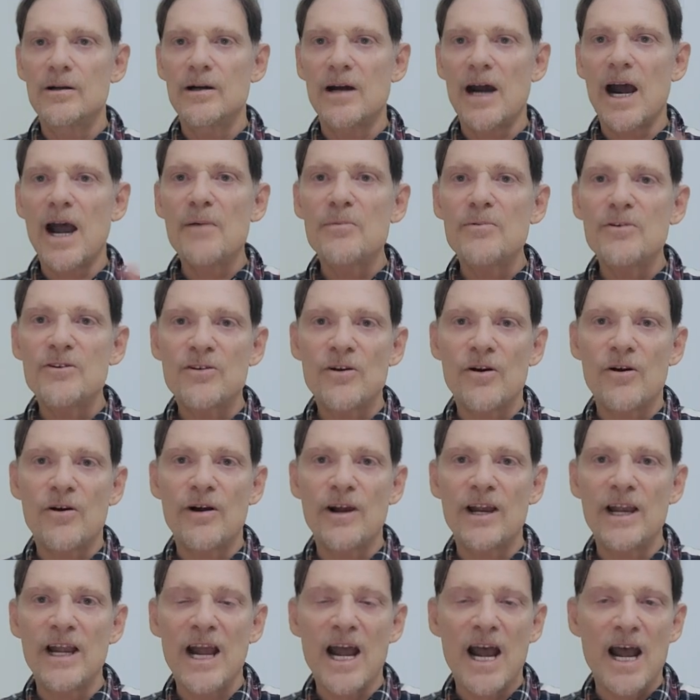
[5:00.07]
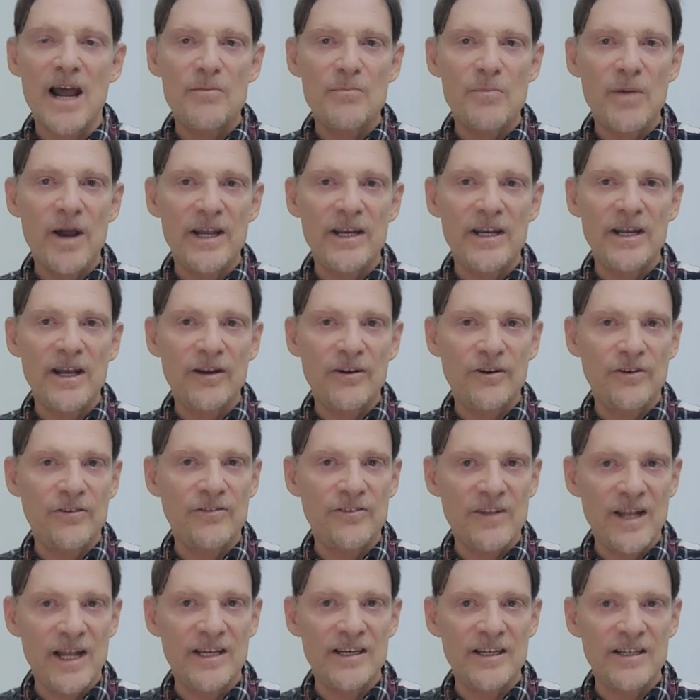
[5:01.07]
I'm sorry, I might
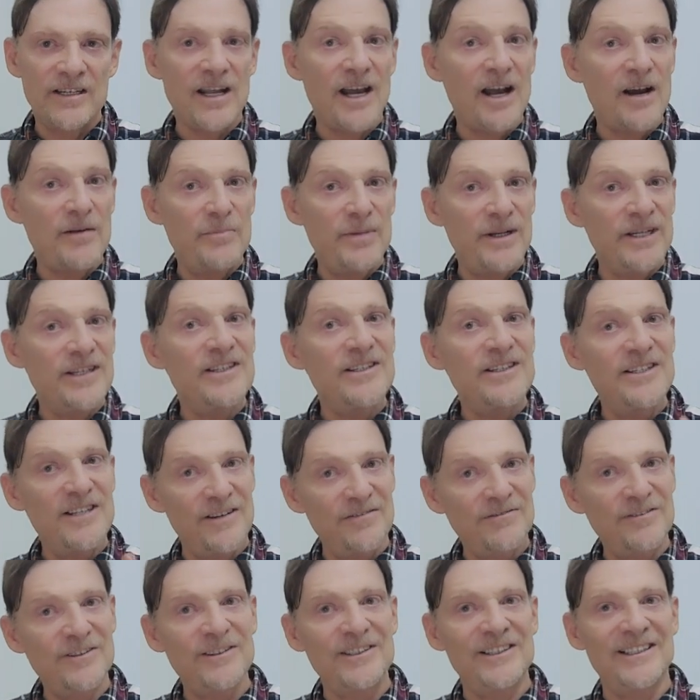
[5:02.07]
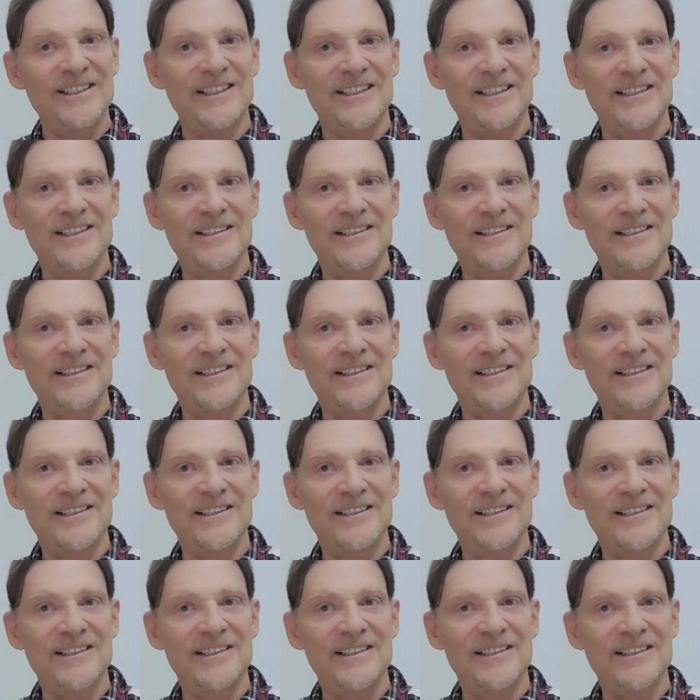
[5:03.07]
understand it a bit differently.